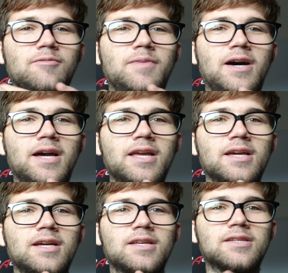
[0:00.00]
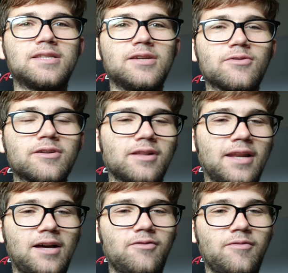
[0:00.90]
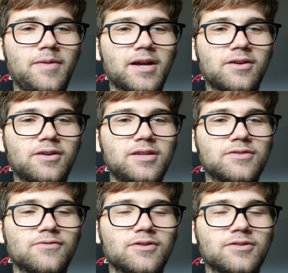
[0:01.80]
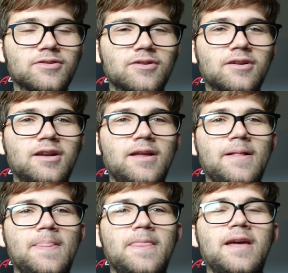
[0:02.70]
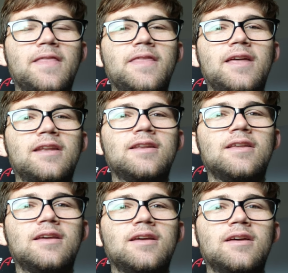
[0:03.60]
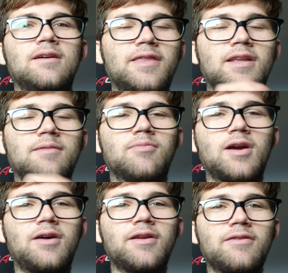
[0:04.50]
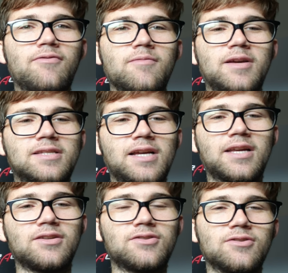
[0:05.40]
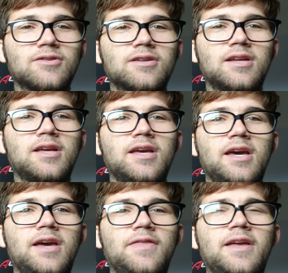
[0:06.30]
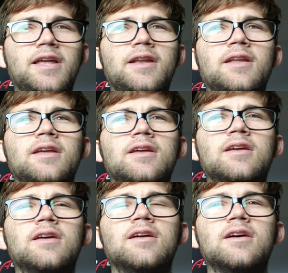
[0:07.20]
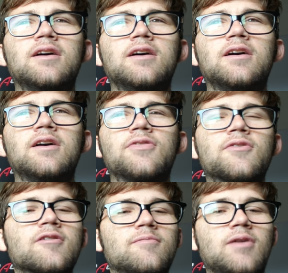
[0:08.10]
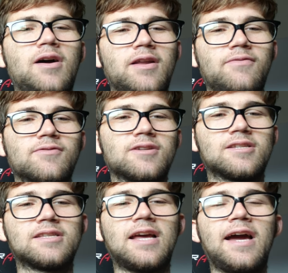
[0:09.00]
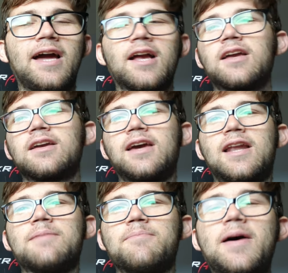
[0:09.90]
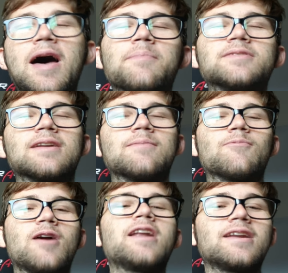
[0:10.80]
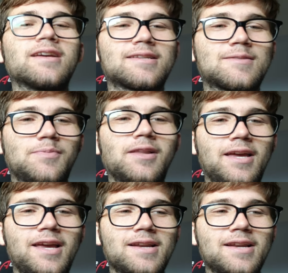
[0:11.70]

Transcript: by cereal and alphabet cookies for dessert, and then a brownie for my second dessert, and then a third brownie for a snack, and I'm pepped and I'm ready to explain.